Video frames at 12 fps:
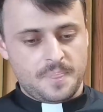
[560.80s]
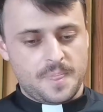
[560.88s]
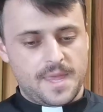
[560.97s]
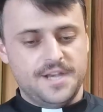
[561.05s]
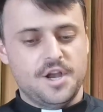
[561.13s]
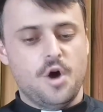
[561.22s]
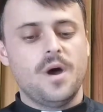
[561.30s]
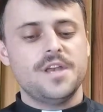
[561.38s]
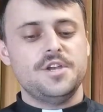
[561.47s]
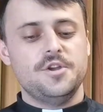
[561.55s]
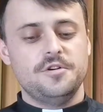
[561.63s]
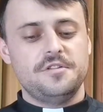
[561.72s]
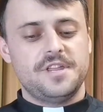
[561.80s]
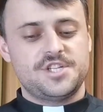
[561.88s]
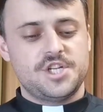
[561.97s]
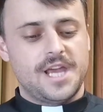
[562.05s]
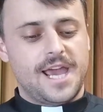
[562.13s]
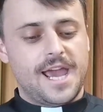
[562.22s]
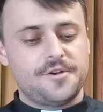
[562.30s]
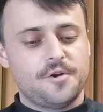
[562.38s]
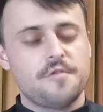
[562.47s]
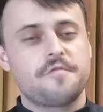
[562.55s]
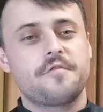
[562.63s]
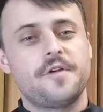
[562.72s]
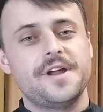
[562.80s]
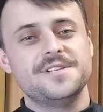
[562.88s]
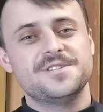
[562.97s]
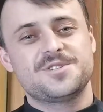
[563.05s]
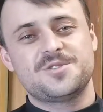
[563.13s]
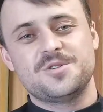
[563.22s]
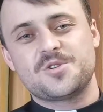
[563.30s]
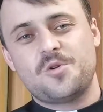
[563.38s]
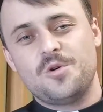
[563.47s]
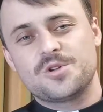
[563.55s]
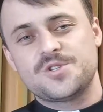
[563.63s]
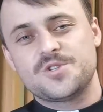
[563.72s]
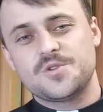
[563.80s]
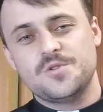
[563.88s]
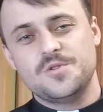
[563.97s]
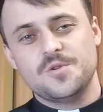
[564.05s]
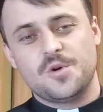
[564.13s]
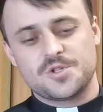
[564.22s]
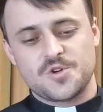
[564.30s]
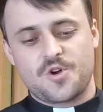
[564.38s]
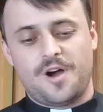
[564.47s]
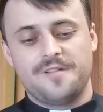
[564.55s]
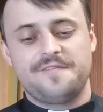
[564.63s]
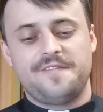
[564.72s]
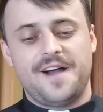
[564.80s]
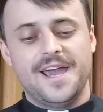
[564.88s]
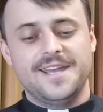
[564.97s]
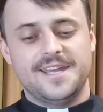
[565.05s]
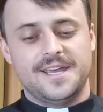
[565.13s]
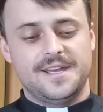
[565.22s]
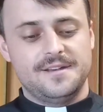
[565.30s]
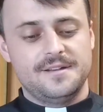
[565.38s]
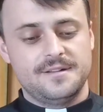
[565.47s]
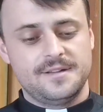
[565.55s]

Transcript: And no one knew that she had no friends to talk to or to confide in,